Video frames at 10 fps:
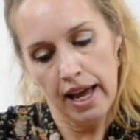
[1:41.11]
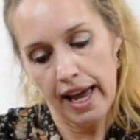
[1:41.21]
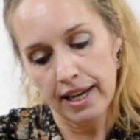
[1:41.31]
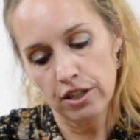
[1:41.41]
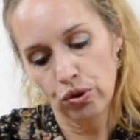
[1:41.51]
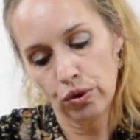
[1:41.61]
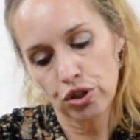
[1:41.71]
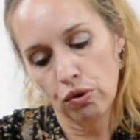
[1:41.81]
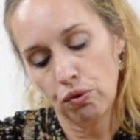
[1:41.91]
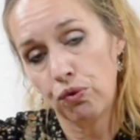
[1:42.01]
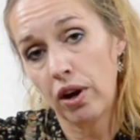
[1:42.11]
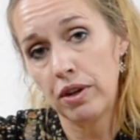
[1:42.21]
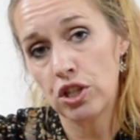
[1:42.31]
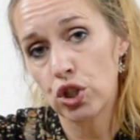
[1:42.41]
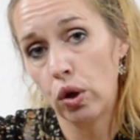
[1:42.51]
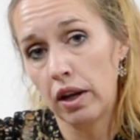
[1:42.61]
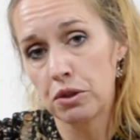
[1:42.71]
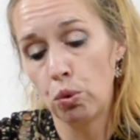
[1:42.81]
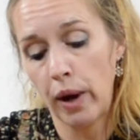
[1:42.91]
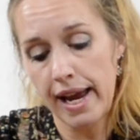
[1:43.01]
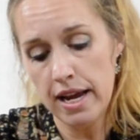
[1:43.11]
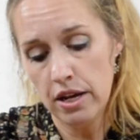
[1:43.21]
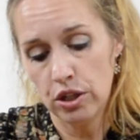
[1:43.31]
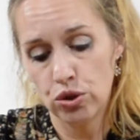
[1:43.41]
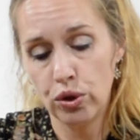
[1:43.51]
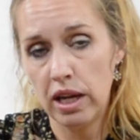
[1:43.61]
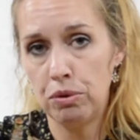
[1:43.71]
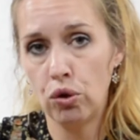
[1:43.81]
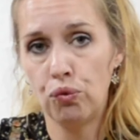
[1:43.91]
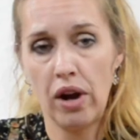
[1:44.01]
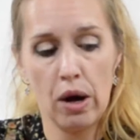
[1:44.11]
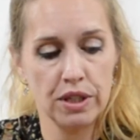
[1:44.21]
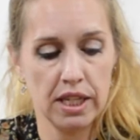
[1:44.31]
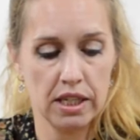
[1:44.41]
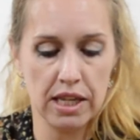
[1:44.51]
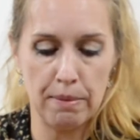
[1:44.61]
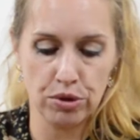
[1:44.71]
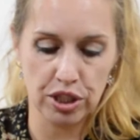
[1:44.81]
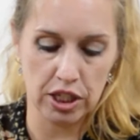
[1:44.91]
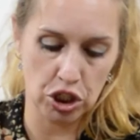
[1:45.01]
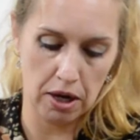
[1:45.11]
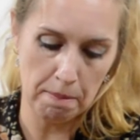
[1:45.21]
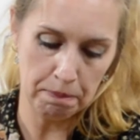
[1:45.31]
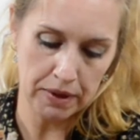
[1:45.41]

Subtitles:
And it's also a very solid way to keep your flowers in the same position.